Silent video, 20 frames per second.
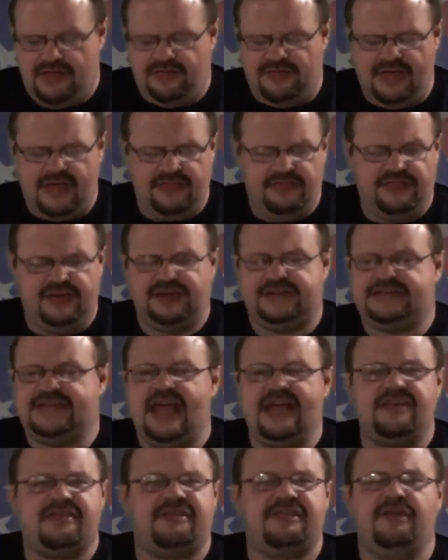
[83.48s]
That the
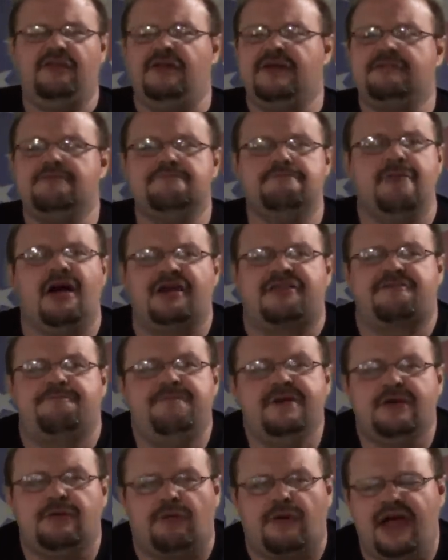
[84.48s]
debt ceiling
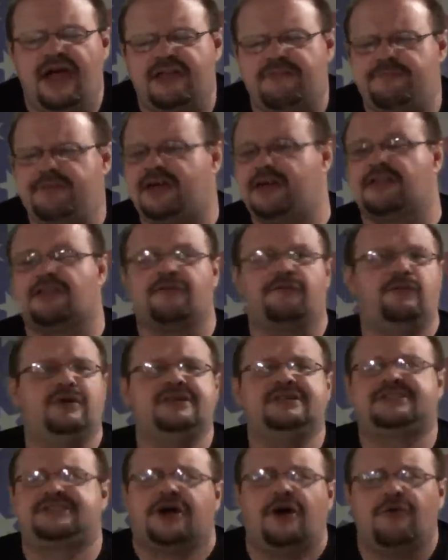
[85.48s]
must be raised, because if
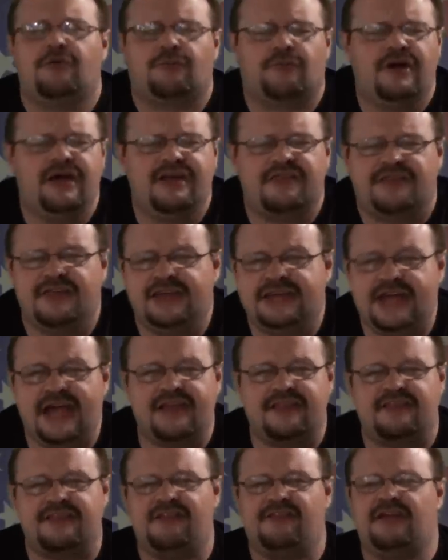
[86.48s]
we don't raise the
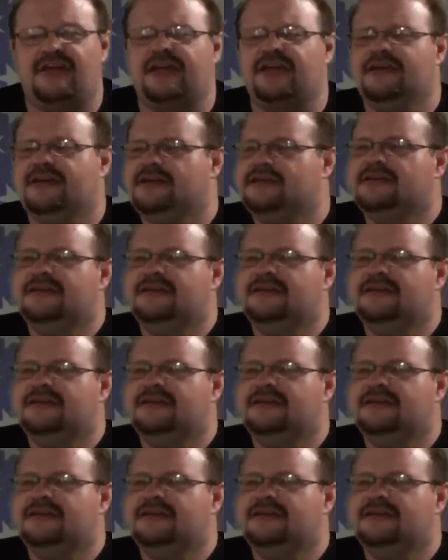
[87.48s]
debt ceiling,